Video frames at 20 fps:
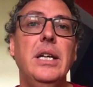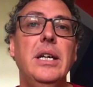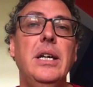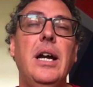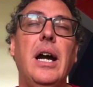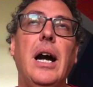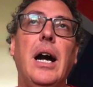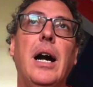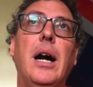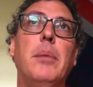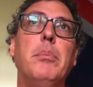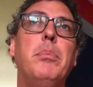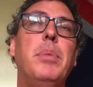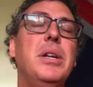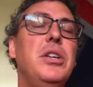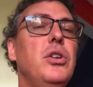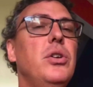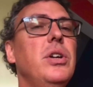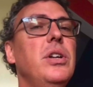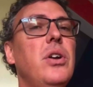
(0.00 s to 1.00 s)
But
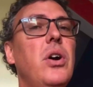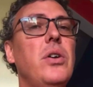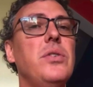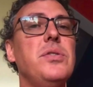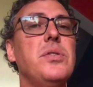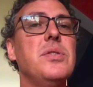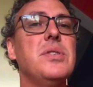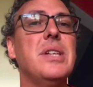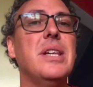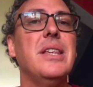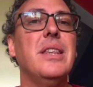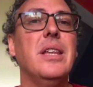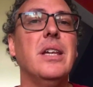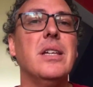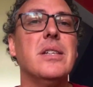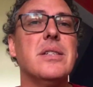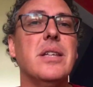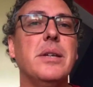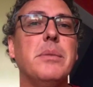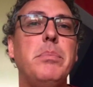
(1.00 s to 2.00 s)
you can also say
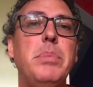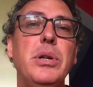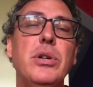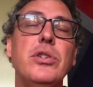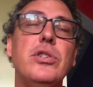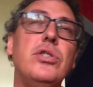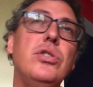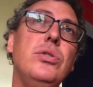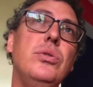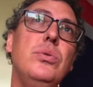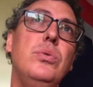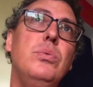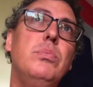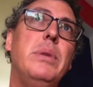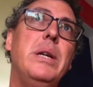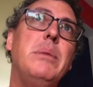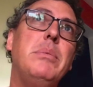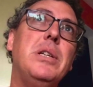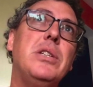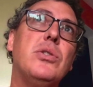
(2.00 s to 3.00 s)
things like peer 2
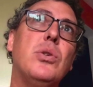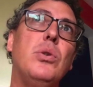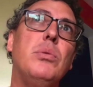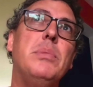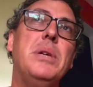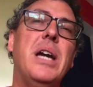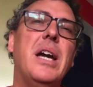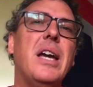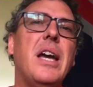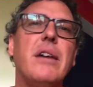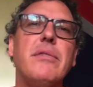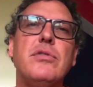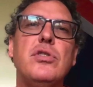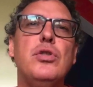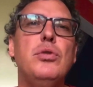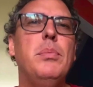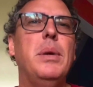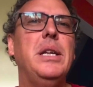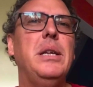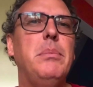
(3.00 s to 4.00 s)
maybe told me I have
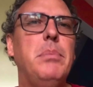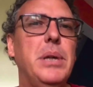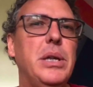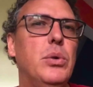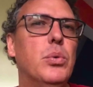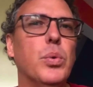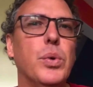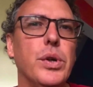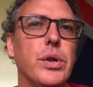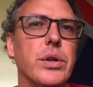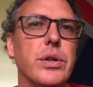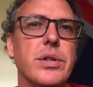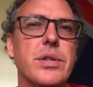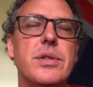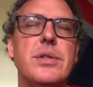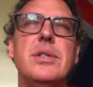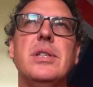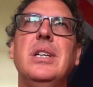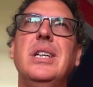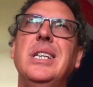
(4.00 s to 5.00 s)
too many big words.